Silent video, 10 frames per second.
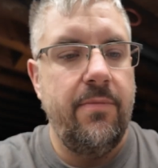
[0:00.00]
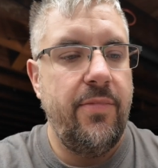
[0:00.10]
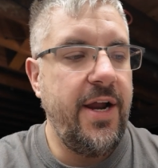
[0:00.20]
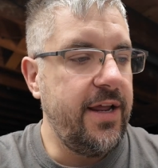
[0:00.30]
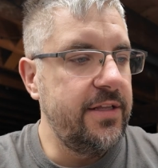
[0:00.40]

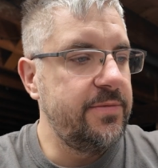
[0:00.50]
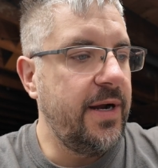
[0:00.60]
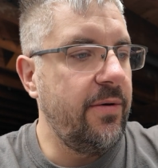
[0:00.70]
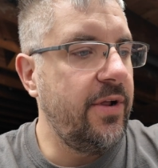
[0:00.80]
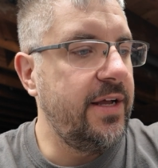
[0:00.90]
brackets, but
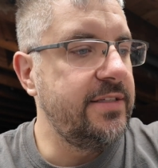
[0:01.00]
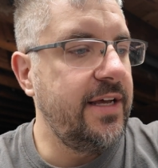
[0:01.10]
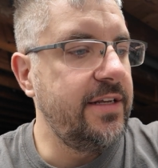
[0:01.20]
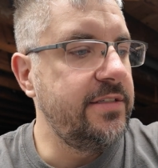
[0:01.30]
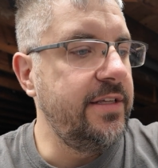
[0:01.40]
I realized
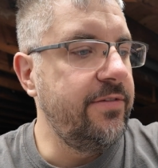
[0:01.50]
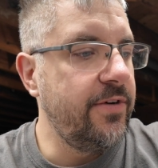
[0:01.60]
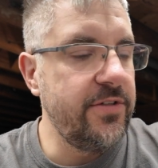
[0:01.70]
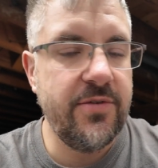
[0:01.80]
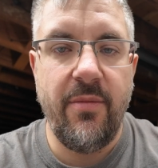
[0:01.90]
that is the
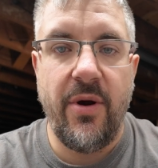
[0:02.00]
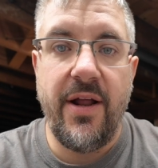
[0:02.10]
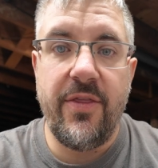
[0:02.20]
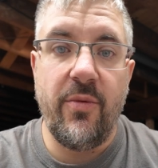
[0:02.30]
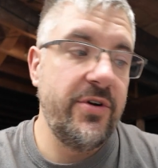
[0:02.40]
front sway bar,
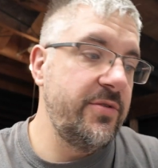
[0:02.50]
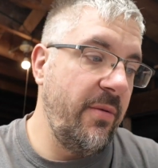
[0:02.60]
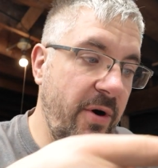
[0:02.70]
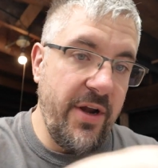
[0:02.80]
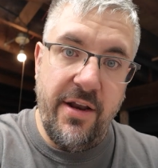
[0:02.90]
not the rear sway
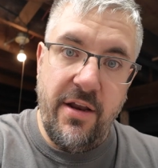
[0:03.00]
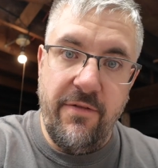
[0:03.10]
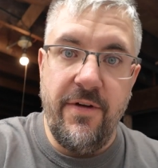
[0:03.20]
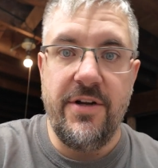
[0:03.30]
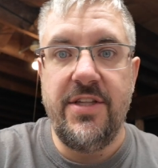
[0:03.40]
bar. I needed to
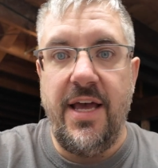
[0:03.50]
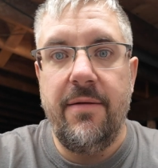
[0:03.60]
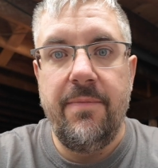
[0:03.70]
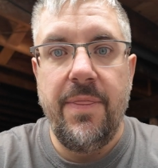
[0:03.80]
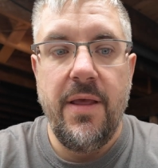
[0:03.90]
finish that.
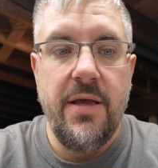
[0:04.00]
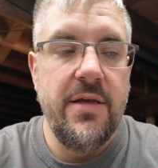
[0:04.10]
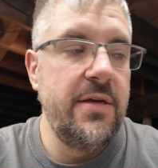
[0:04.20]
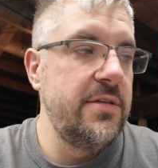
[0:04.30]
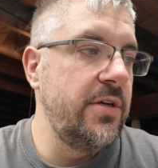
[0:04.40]

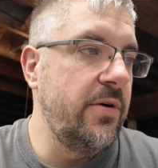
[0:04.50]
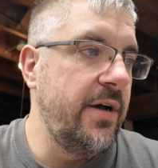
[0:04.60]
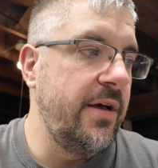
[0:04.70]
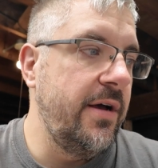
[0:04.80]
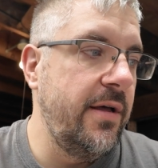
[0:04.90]

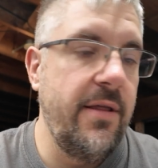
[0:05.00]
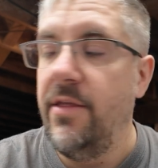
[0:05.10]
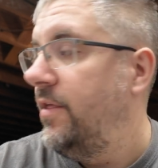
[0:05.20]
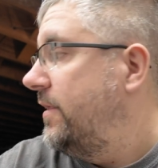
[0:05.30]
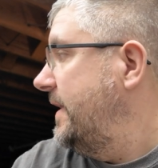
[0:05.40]
So
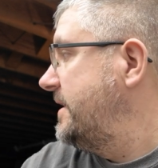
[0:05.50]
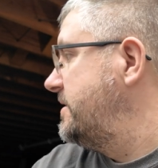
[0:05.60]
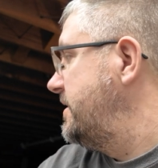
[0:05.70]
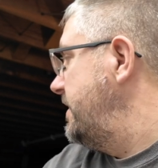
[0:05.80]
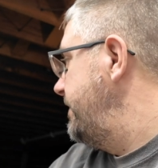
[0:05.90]
that
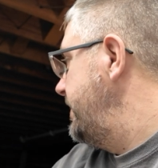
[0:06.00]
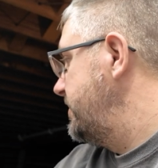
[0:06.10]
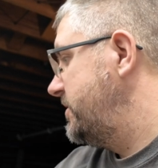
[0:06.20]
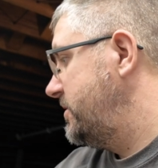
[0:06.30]
stuff is